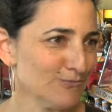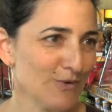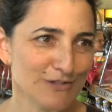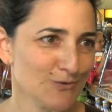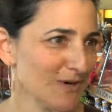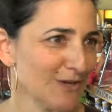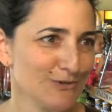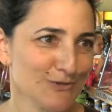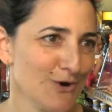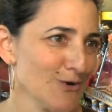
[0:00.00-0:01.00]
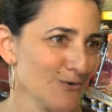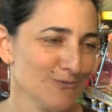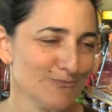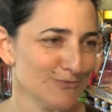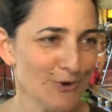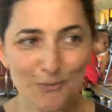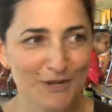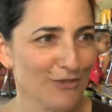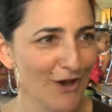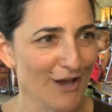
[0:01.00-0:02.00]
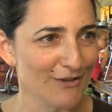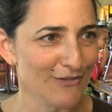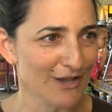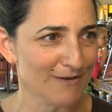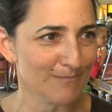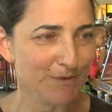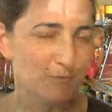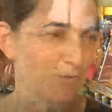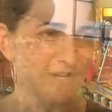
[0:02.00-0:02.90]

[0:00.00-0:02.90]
when 20 years ago nobody thought that people